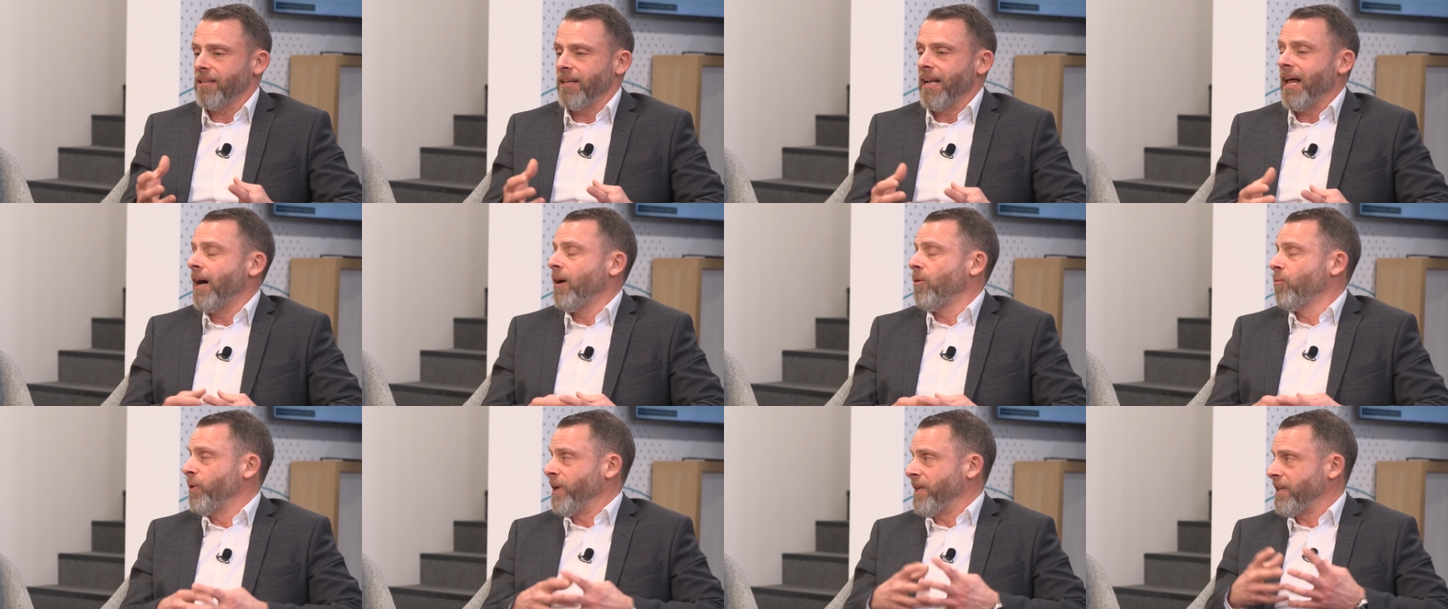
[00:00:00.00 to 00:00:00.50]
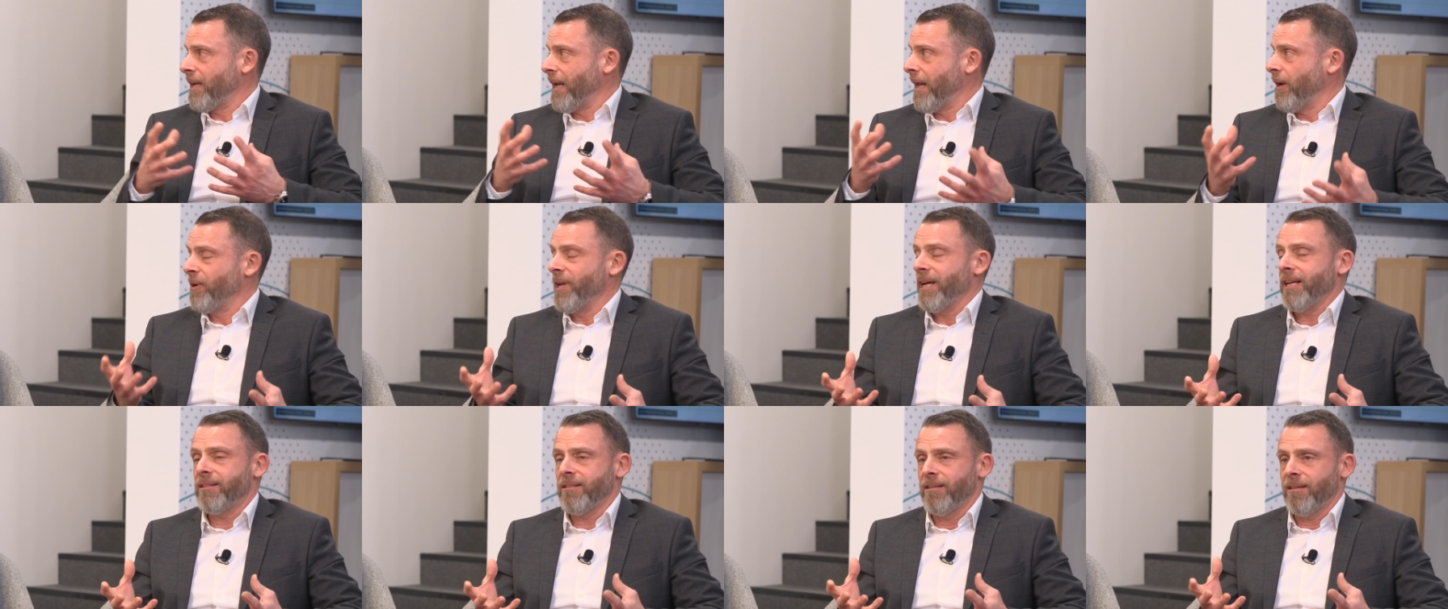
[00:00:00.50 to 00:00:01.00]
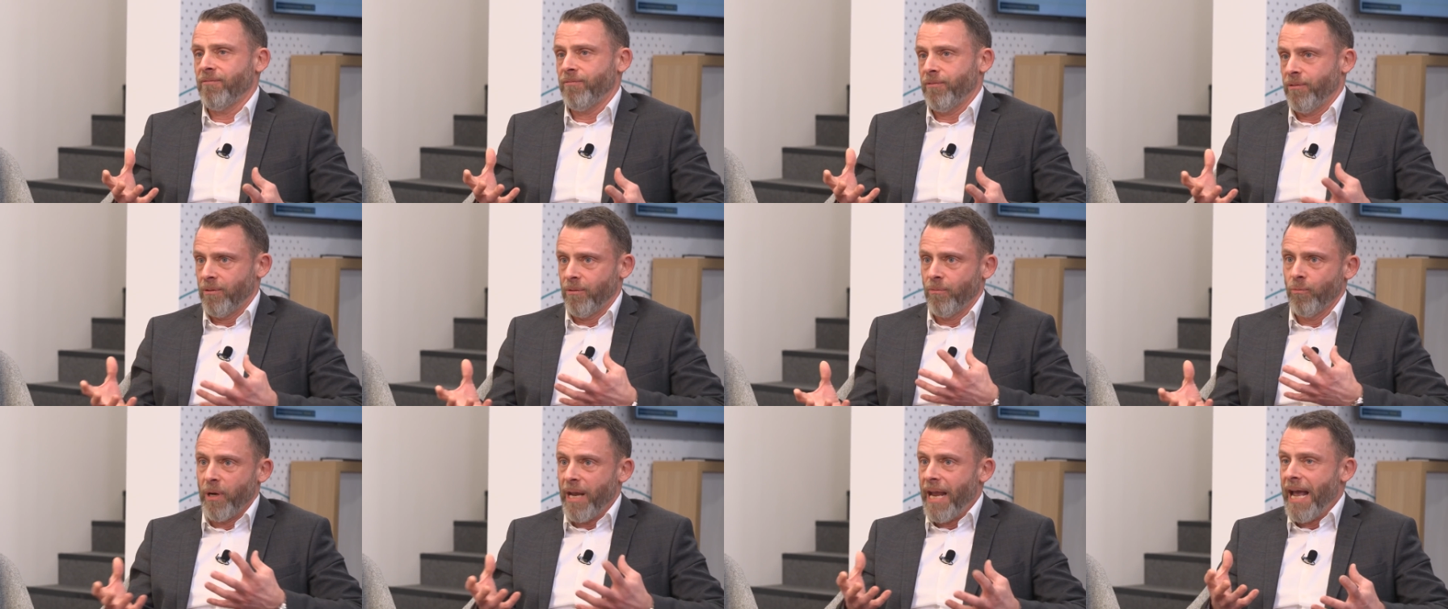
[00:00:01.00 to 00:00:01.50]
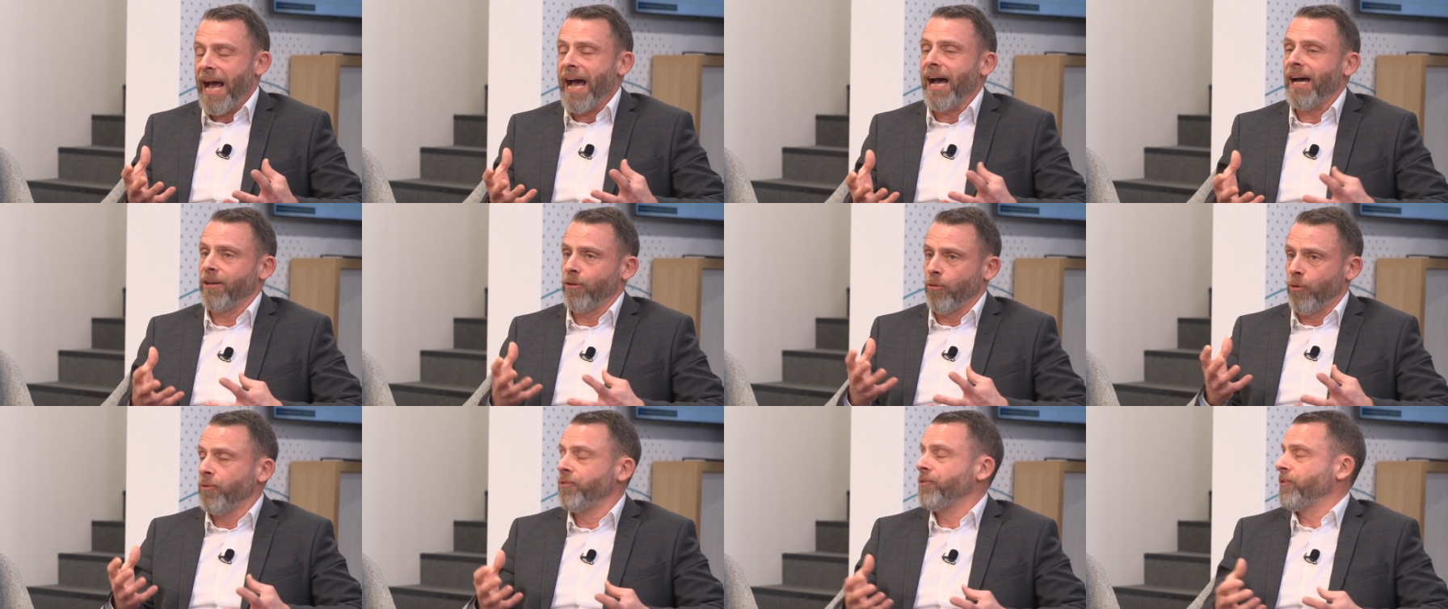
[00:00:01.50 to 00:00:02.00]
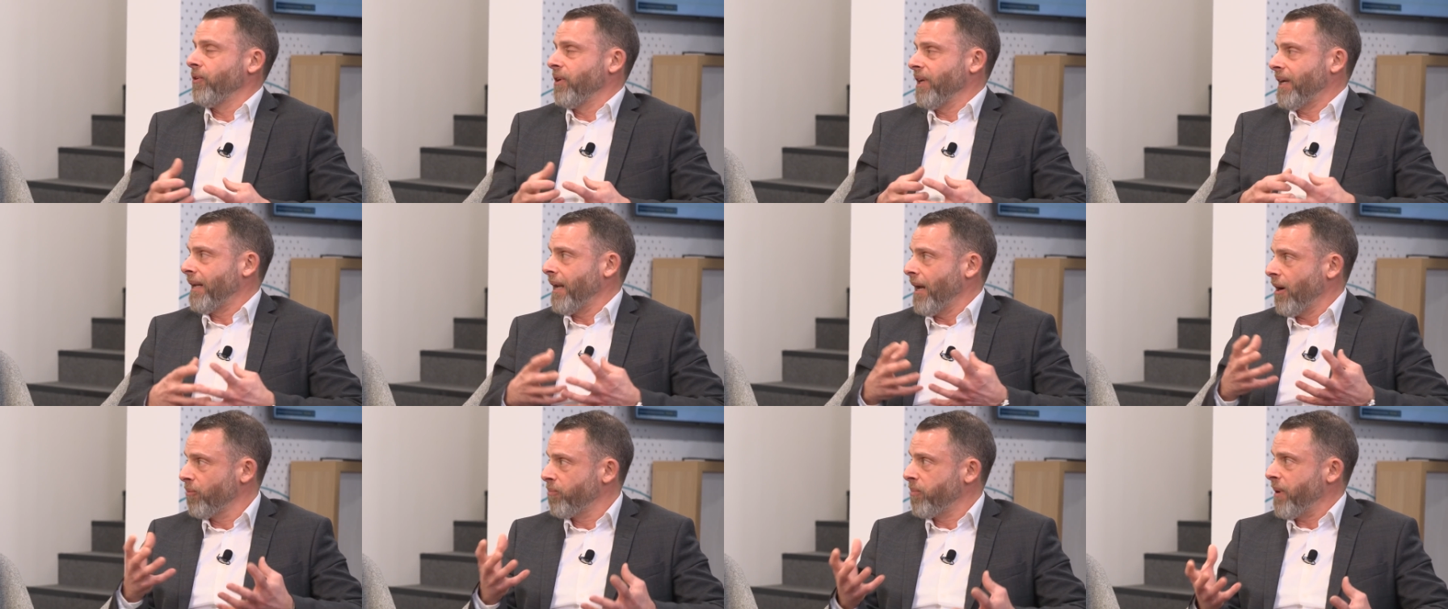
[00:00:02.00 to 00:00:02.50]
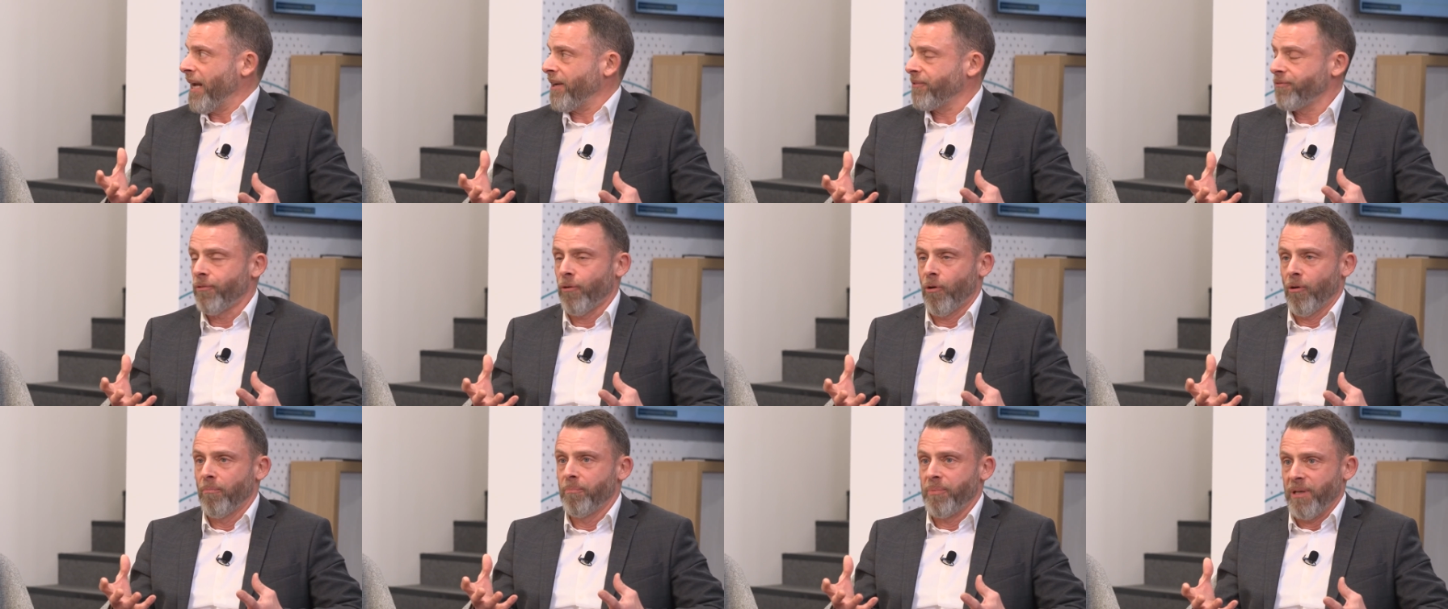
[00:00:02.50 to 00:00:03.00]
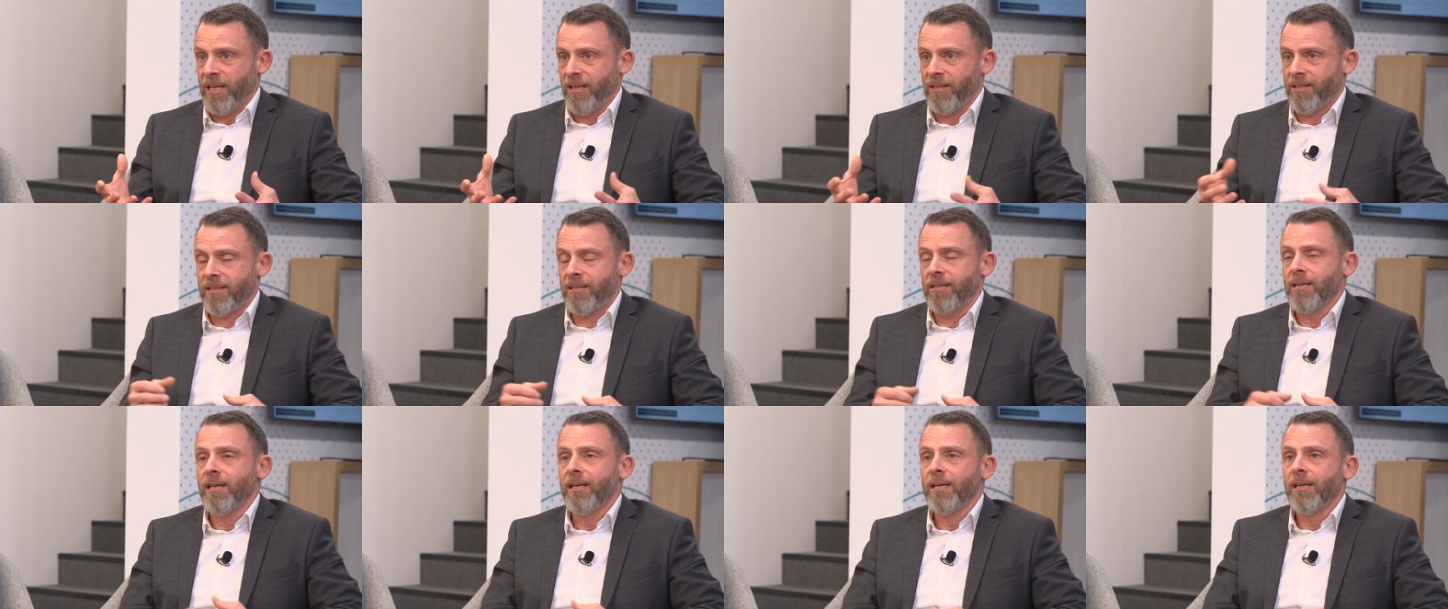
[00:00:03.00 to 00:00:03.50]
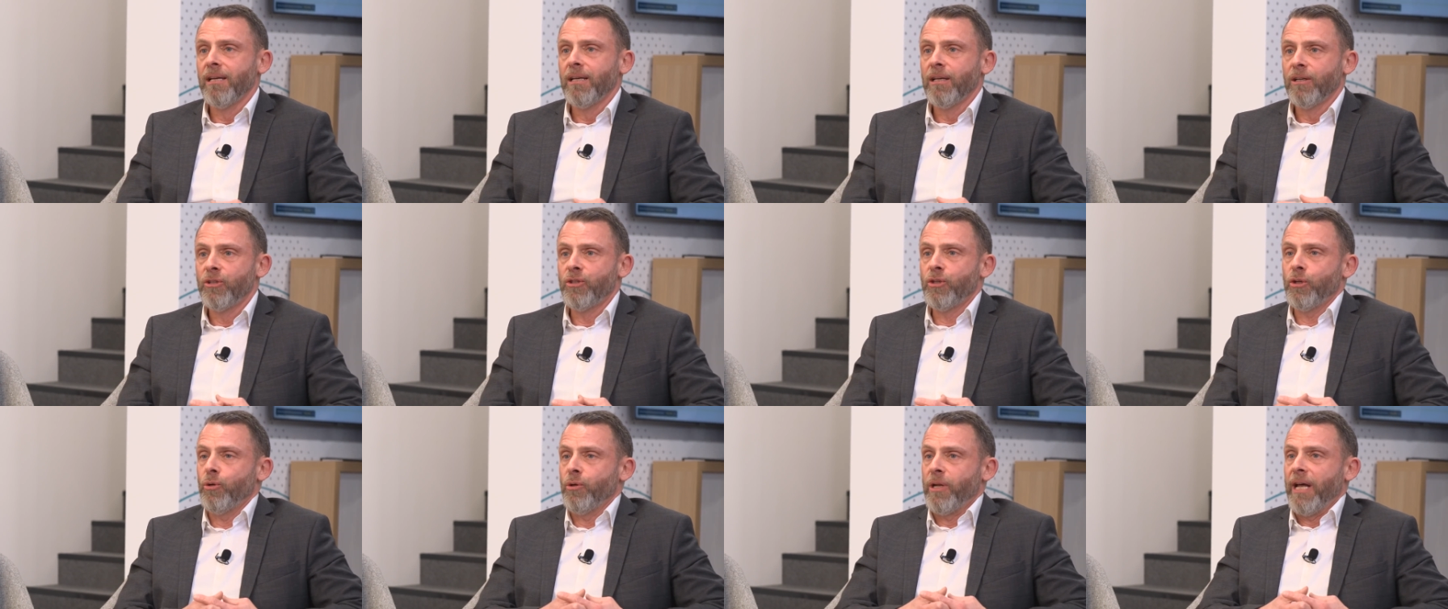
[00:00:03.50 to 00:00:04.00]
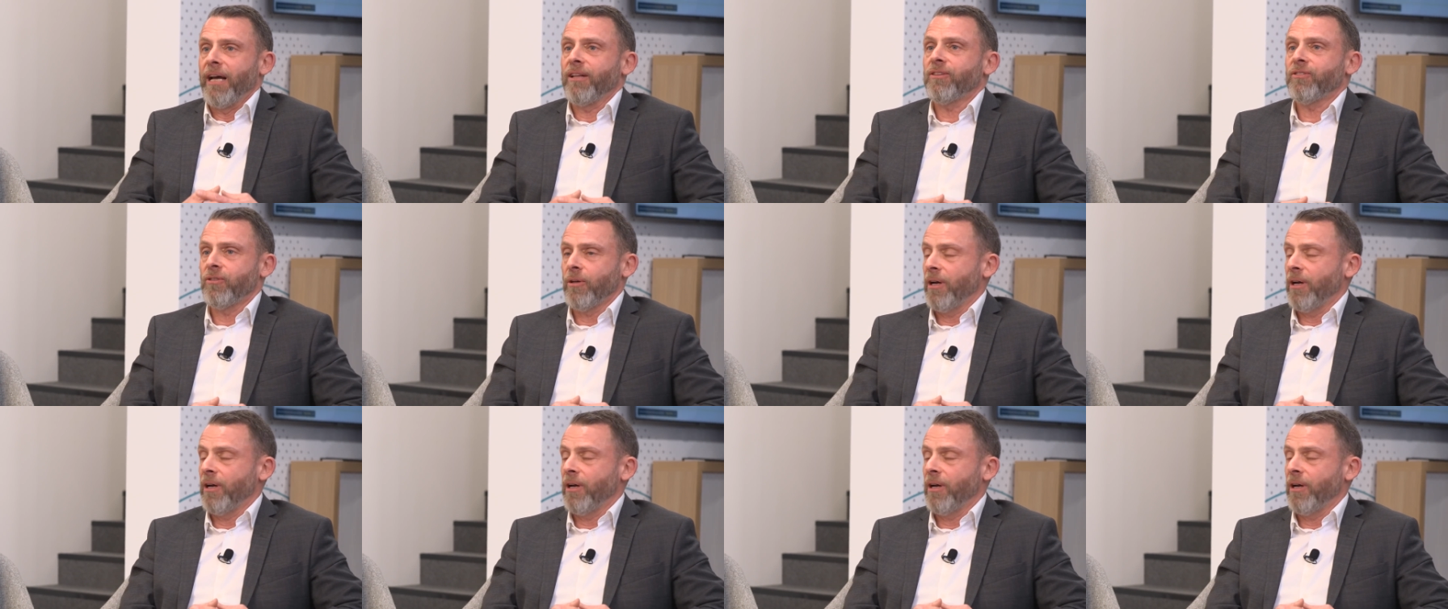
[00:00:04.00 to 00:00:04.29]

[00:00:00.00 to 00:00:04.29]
And now with Cloud Native, we add also the cloud platform piece to that.